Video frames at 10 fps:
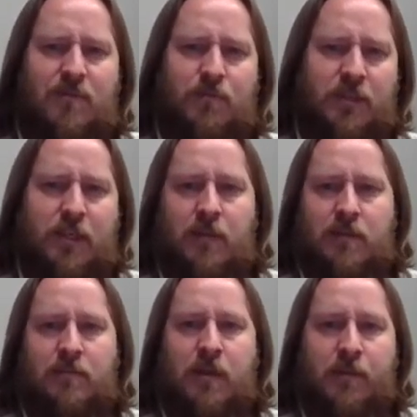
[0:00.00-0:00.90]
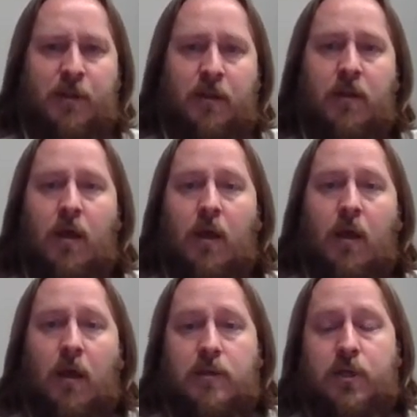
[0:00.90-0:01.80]
ridiculous in my opinion.
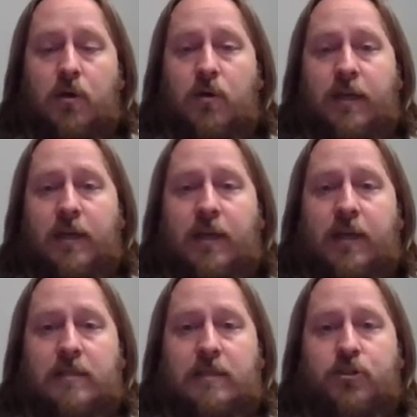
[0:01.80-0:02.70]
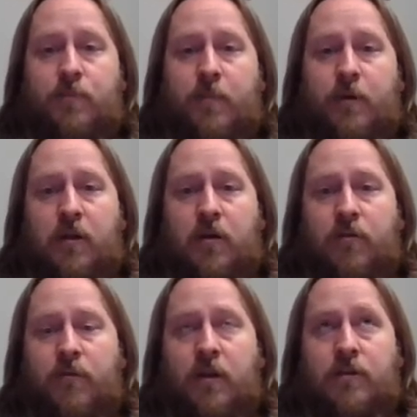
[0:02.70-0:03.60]
So in any case, it should be about
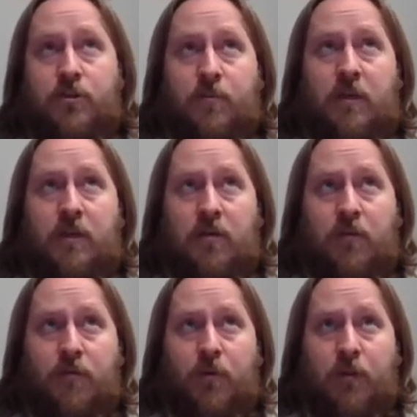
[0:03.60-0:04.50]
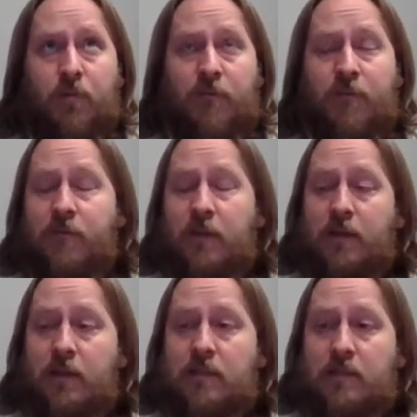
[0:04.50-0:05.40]
100. It should be $143.50. I
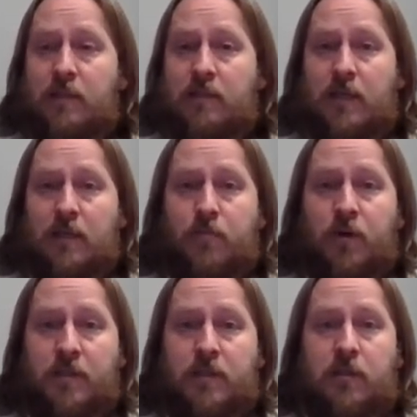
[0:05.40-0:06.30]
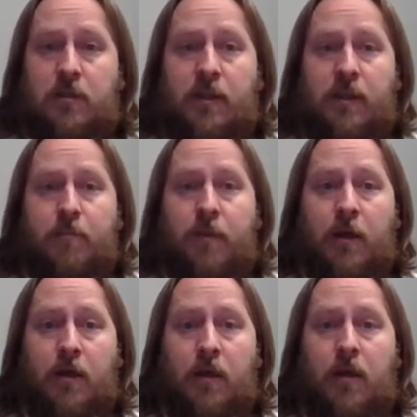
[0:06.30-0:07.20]
think is the exact price that you'll end up
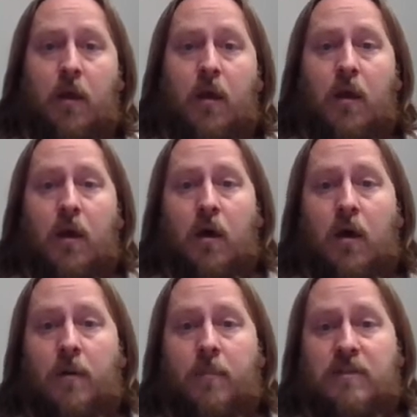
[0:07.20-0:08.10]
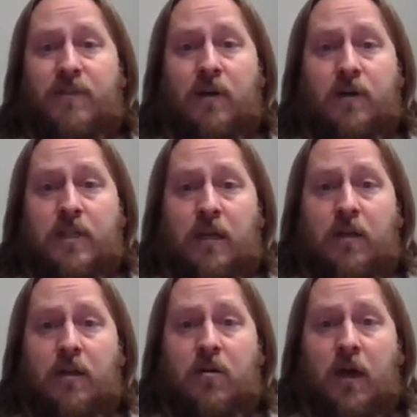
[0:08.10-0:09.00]
paying. As far as I
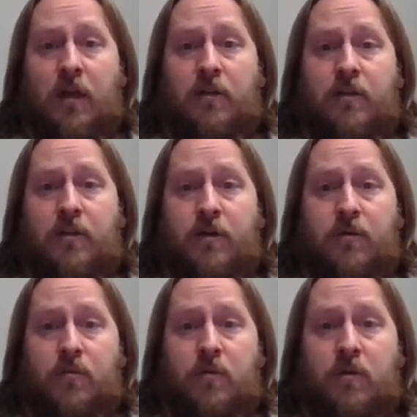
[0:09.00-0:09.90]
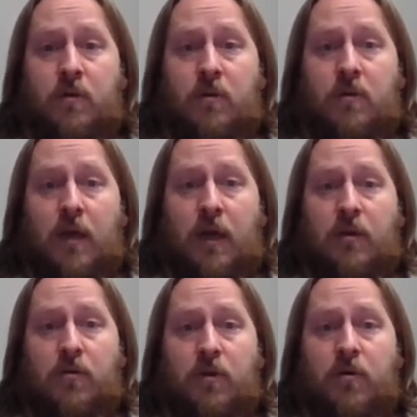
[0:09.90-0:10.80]
know, I don't
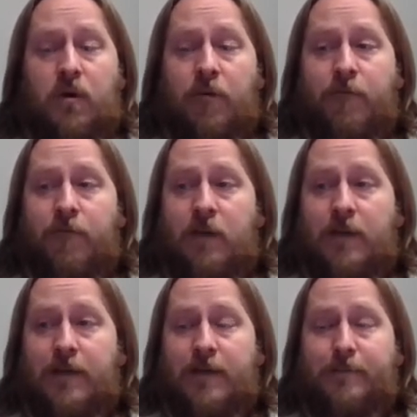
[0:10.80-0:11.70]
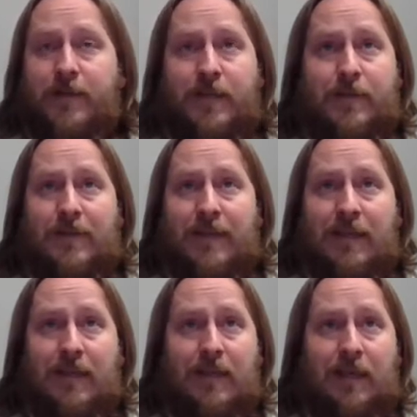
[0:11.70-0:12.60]
know if I don't
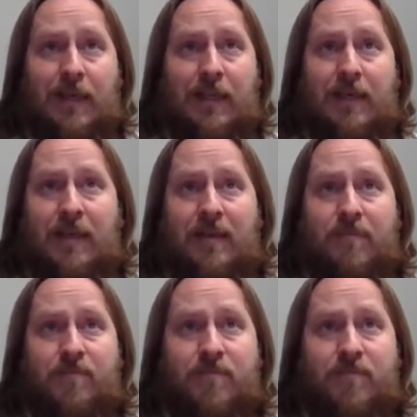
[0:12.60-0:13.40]
think any